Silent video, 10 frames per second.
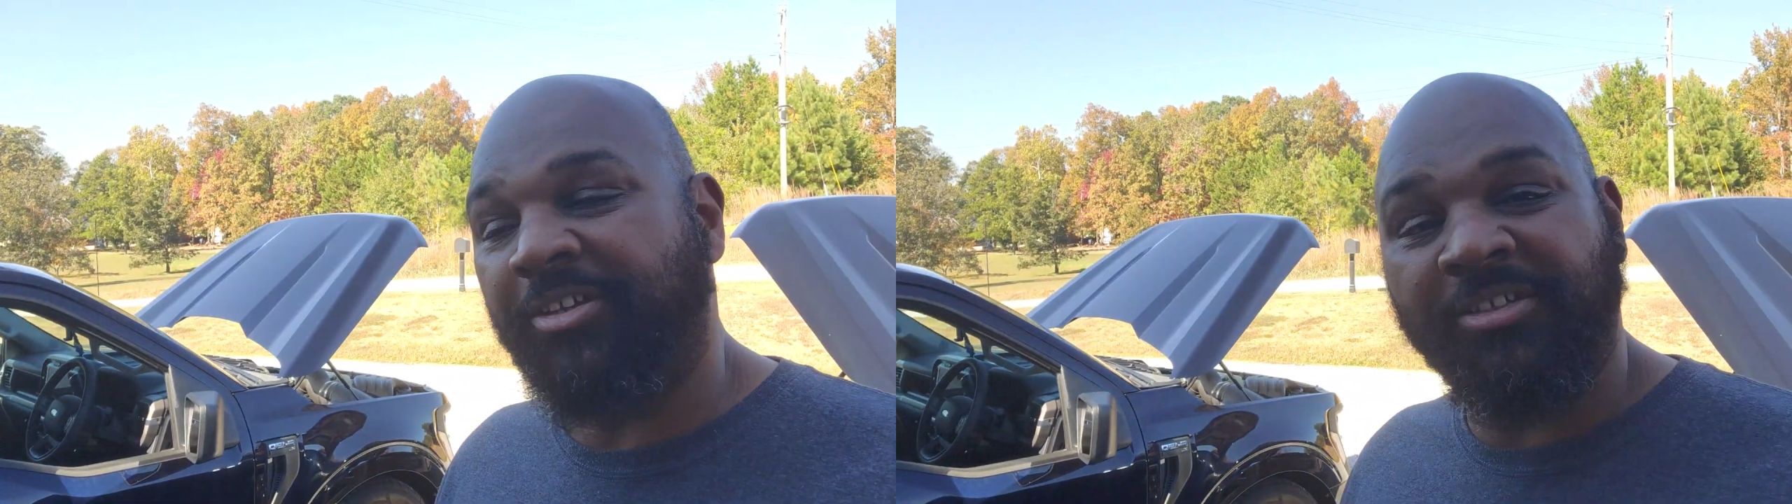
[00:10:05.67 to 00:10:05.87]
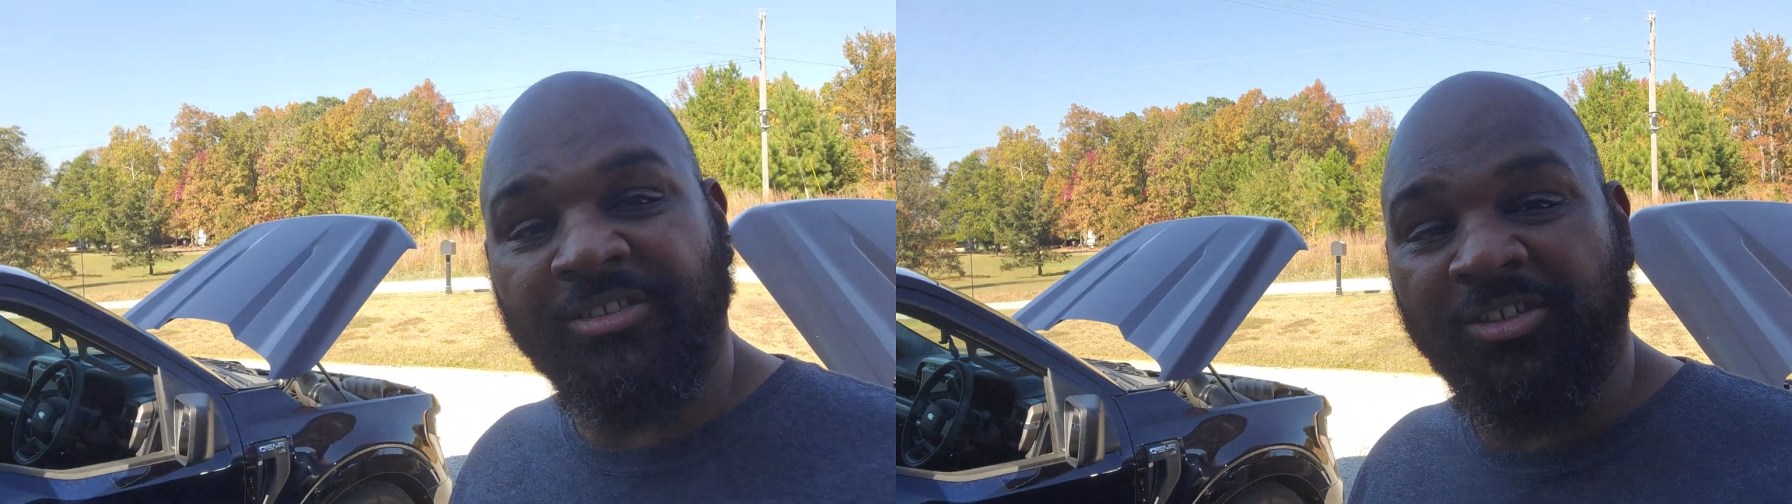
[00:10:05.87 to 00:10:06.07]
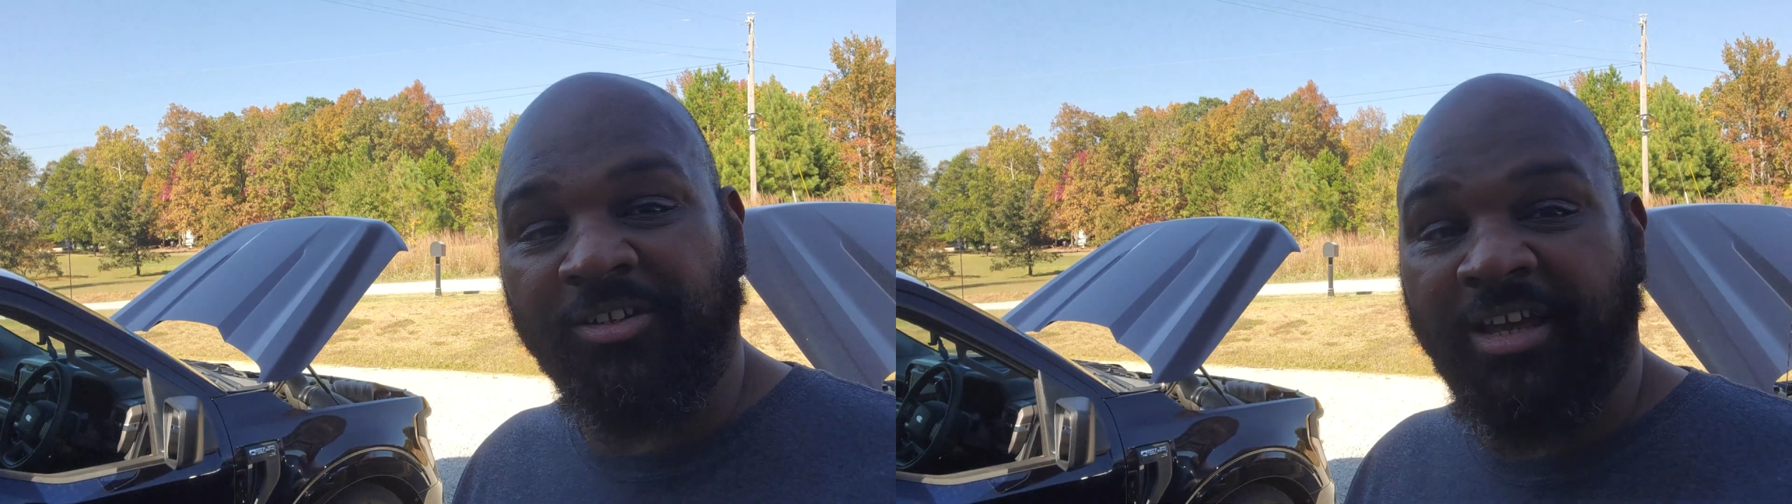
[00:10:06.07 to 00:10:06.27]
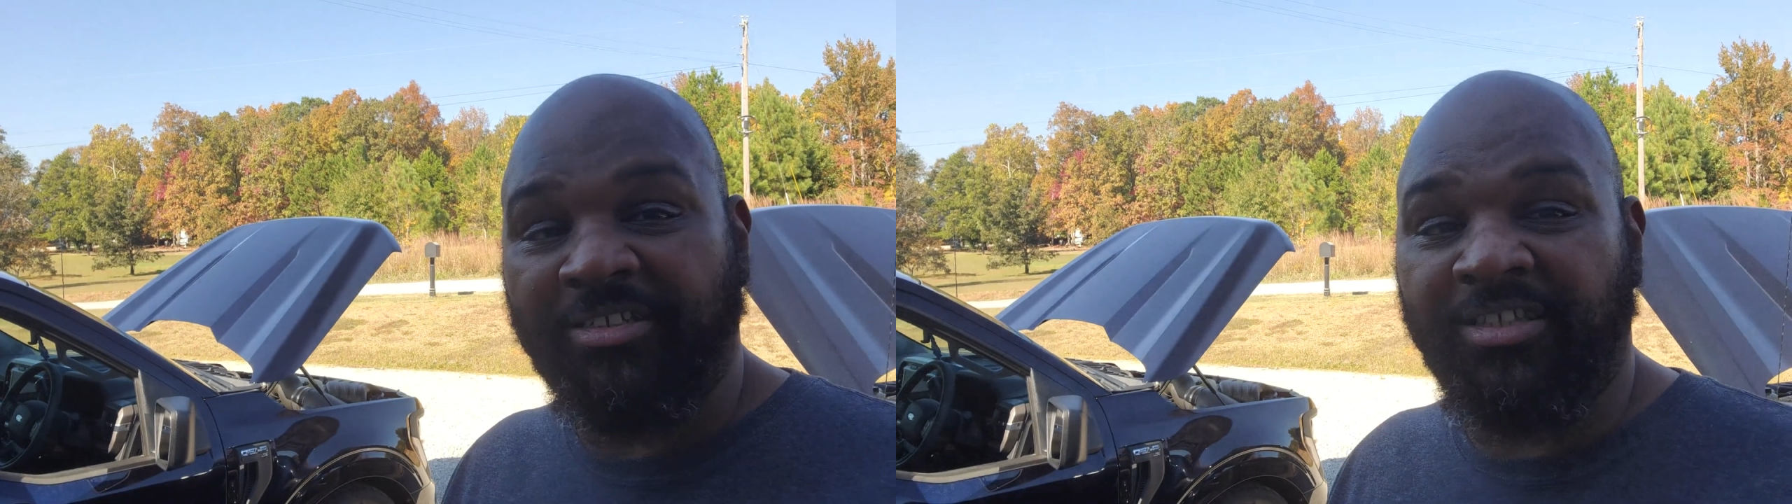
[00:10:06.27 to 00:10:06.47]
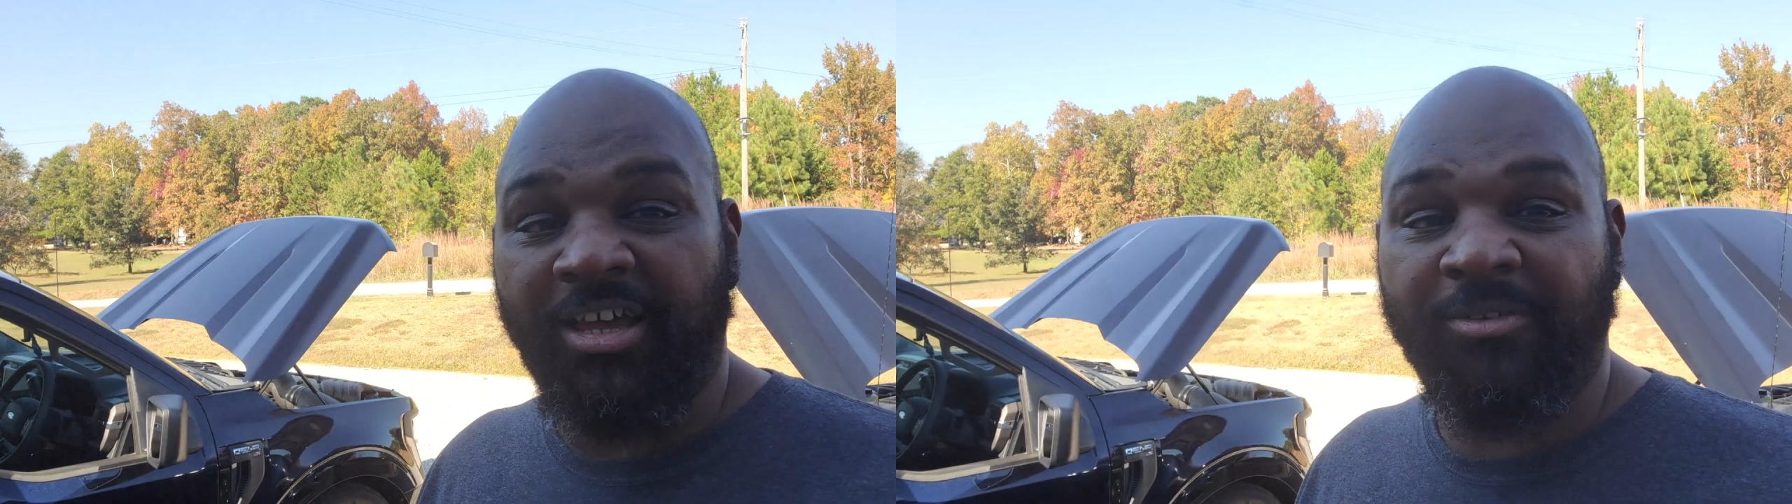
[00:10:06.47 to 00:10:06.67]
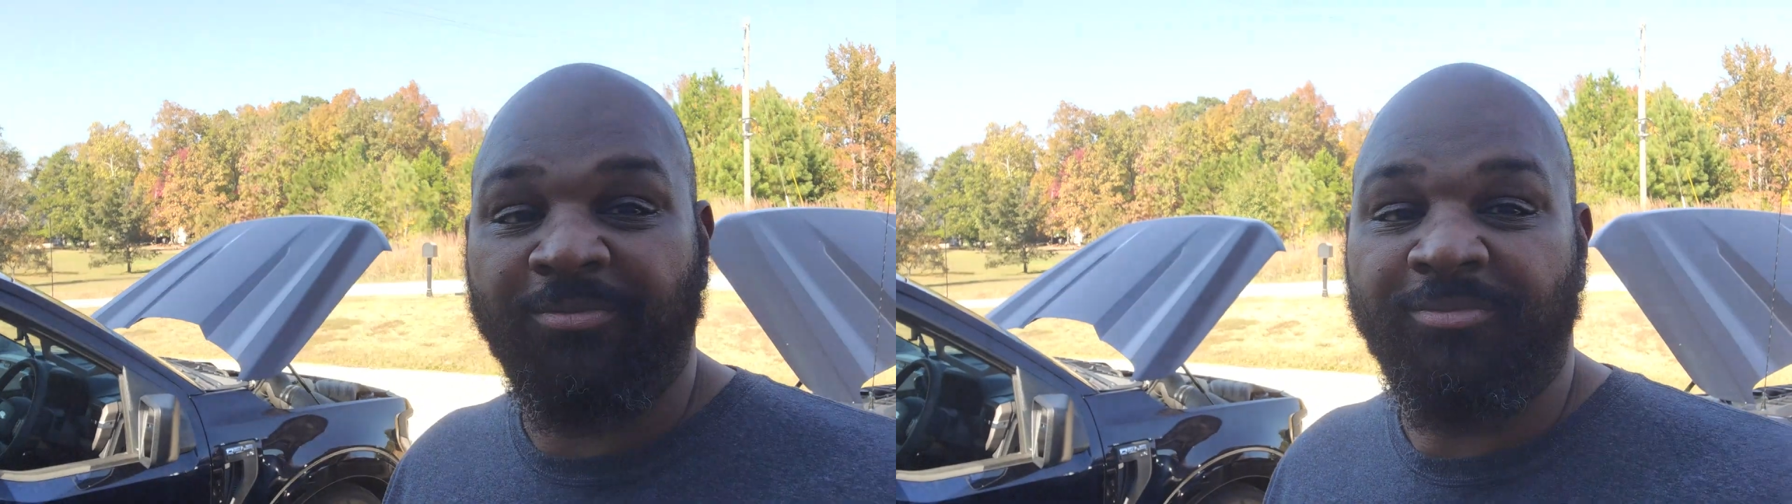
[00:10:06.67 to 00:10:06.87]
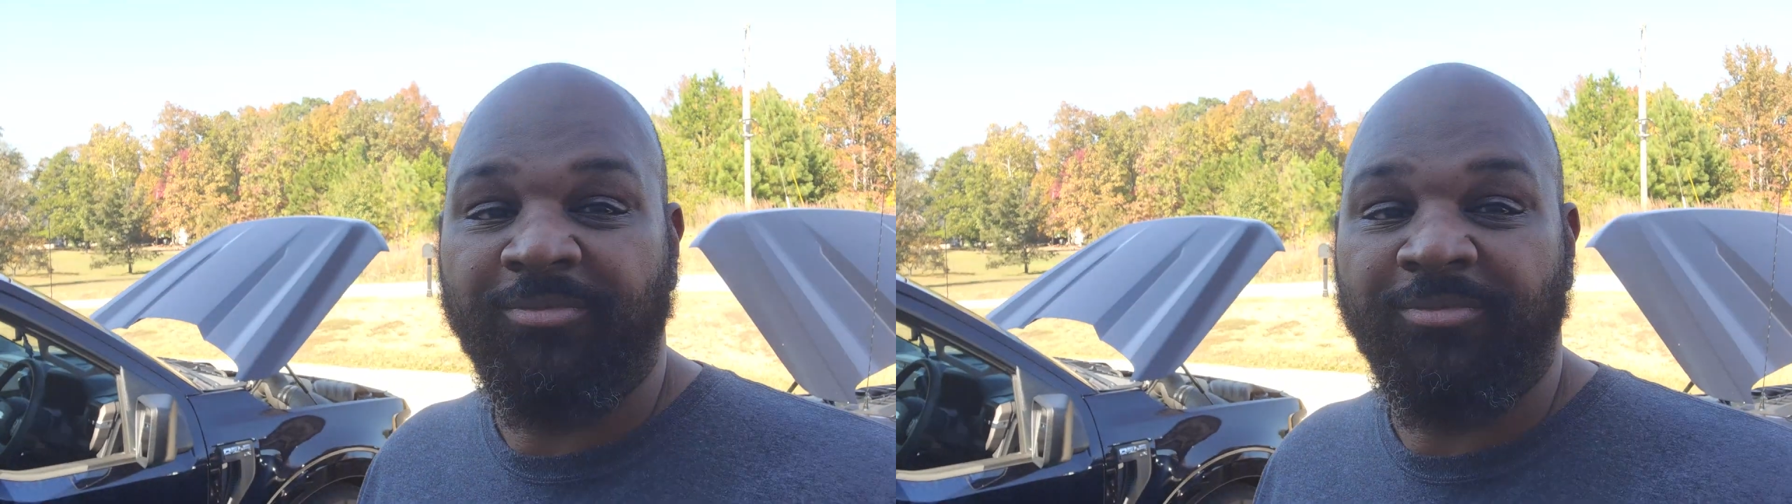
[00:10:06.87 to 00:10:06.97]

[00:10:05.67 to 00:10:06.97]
until the next time,